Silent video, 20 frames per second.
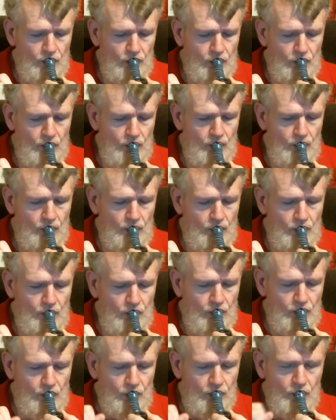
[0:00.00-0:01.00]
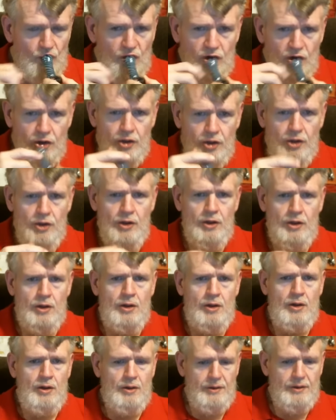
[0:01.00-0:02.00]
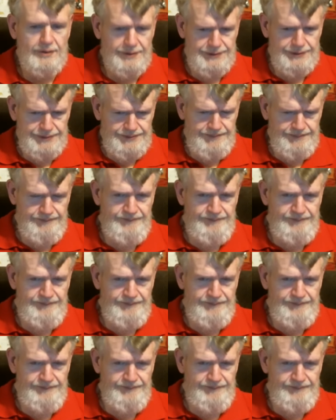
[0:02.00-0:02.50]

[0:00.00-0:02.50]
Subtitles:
(no one is talking)